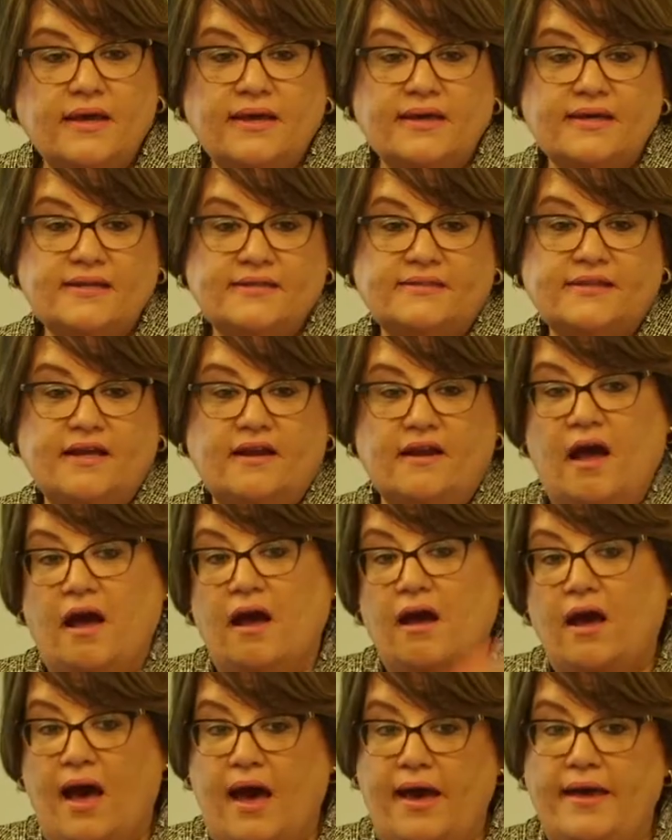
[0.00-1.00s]
Instead
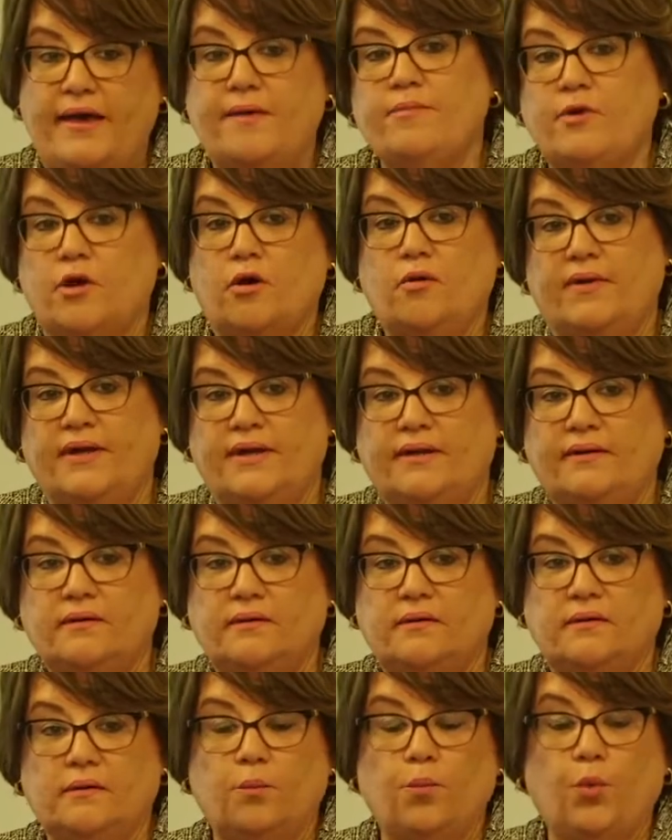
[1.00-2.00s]
of I am going,
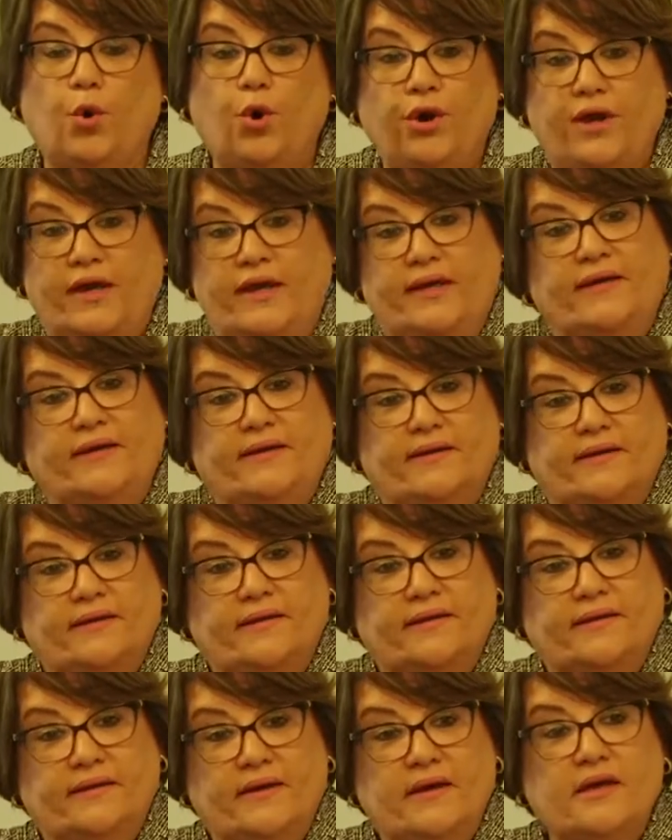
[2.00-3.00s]
voy.
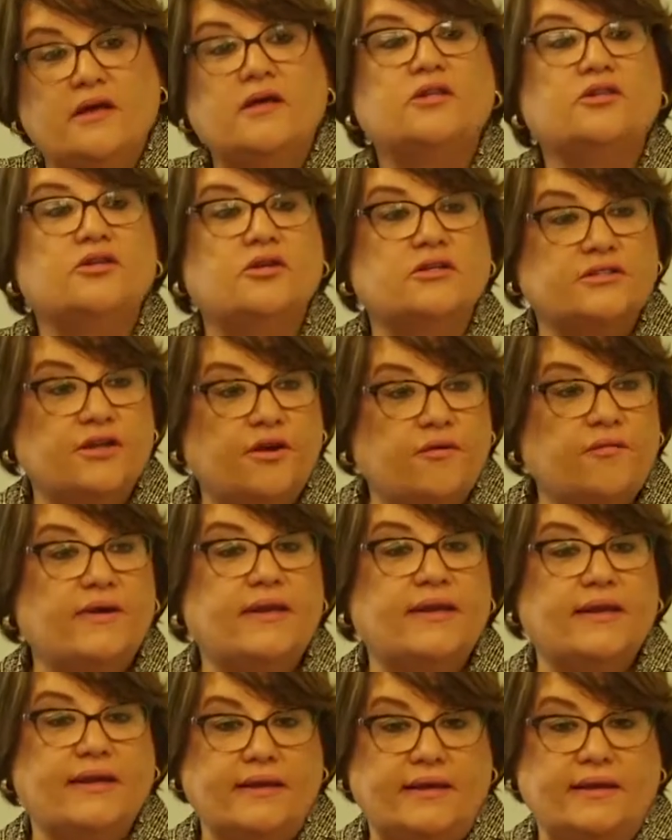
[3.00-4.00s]
Those are
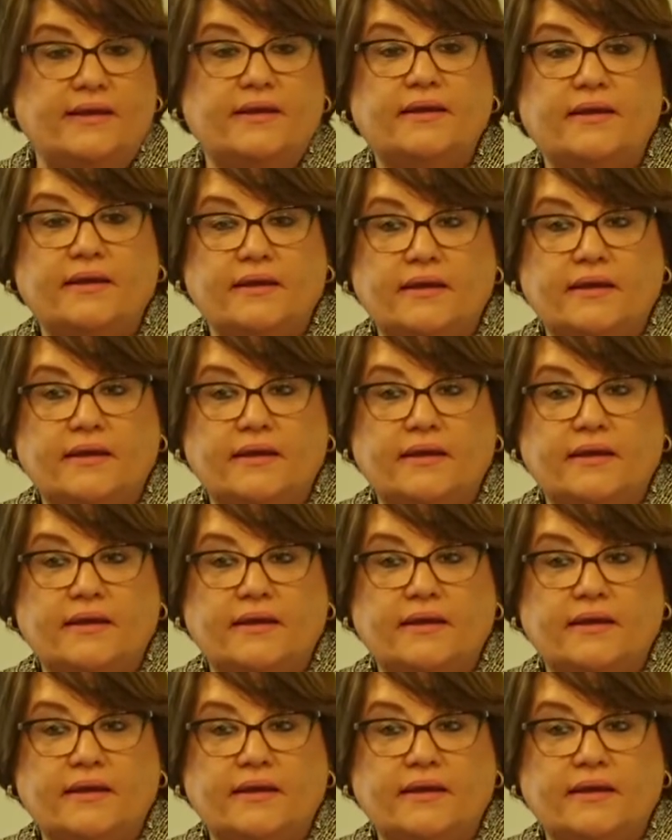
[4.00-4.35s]
really